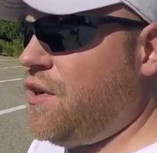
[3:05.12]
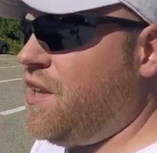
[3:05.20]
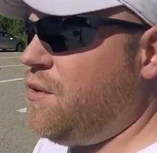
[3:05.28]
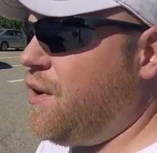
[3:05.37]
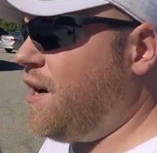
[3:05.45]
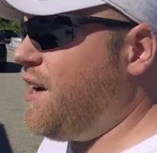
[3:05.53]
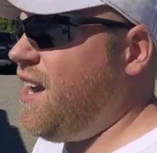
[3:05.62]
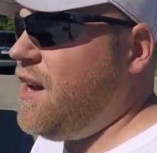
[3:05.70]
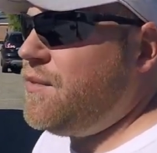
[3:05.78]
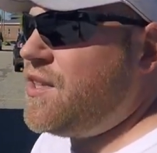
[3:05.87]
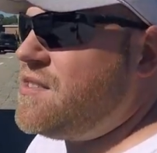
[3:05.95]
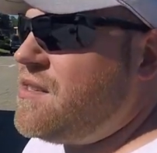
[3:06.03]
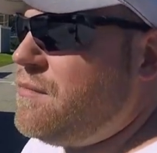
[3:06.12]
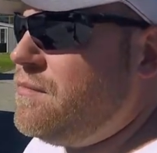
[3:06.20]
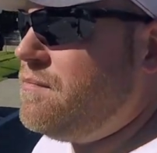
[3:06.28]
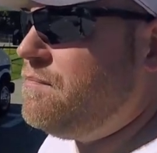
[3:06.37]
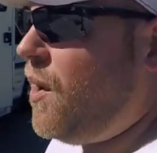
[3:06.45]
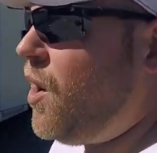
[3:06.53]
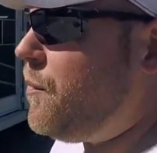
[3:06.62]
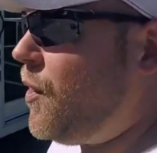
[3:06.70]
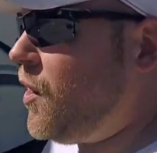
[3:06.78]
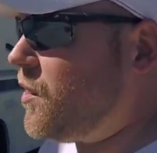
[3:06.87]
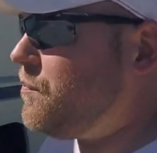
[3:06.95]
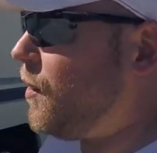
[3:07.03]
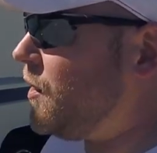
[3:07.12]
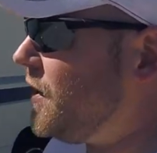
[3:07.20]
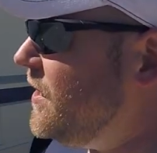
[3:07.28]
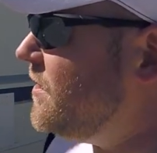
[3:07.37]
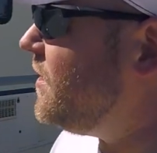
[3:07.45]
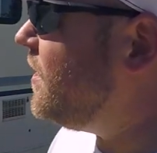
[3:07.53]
really where I am, just some ballpark parking.